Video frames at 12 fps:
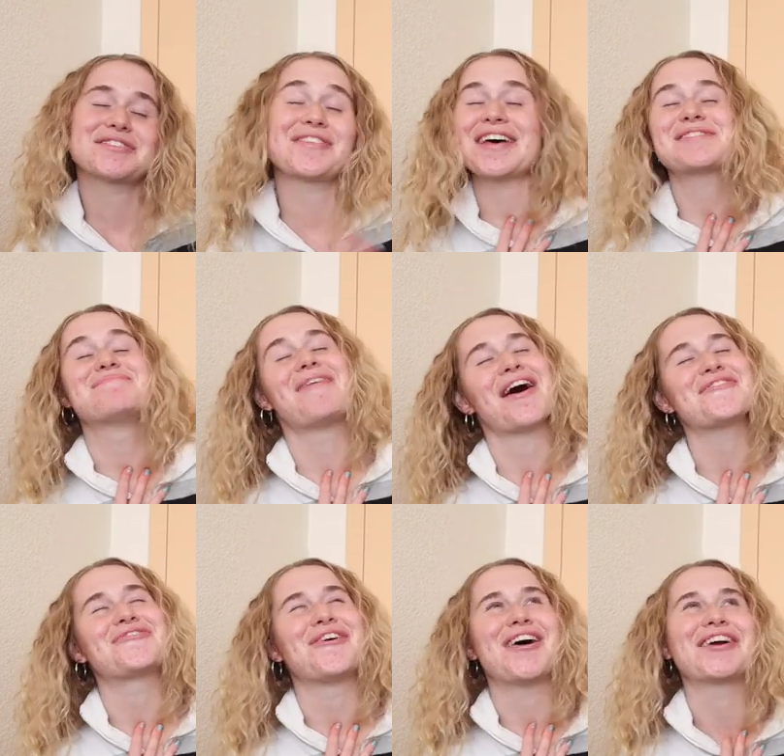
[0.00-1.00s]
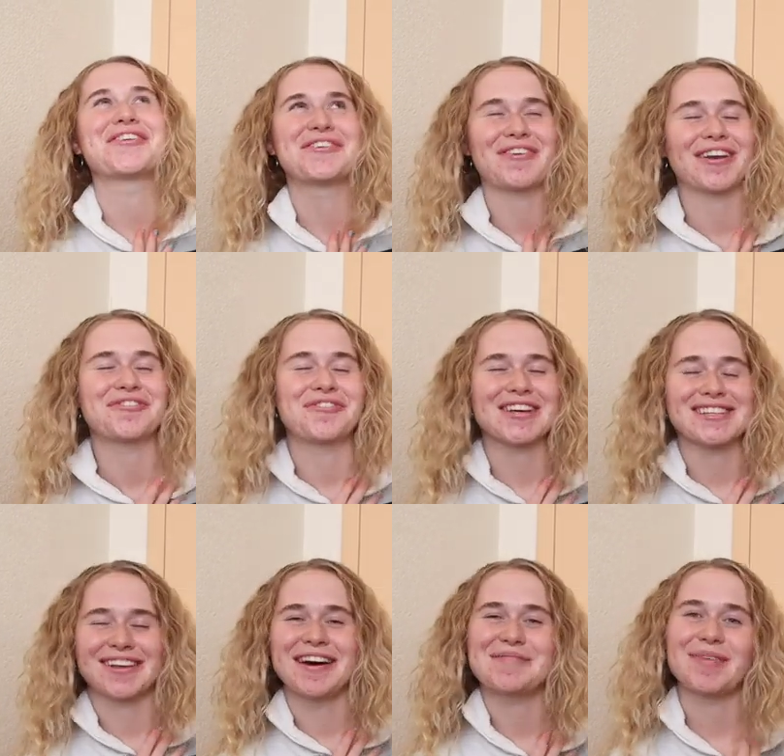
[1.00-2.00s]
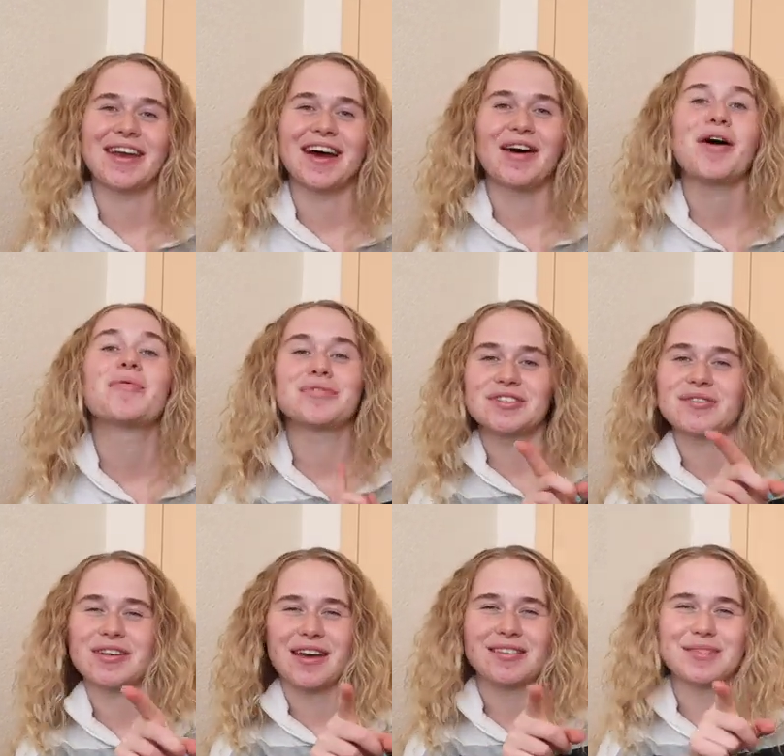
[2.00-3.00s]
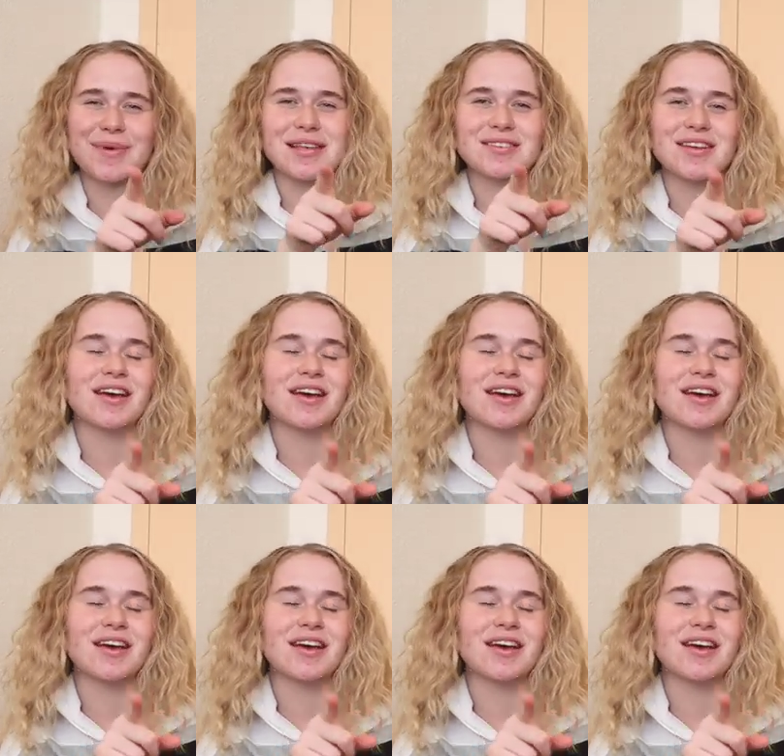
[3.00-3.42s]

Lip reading: So that's my fault. I could have had a fixed light by now. I will do it next semester.